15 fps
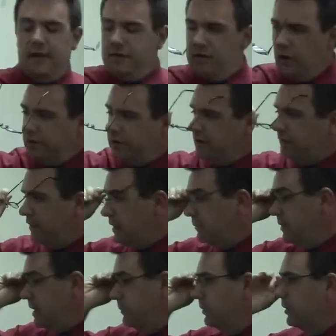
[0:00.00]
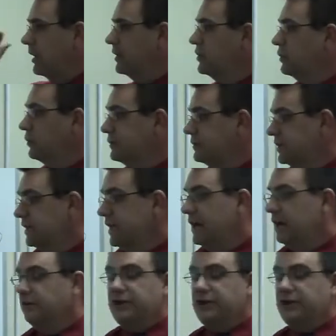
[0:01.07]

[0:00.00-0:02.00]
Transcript: And the only thing people are using here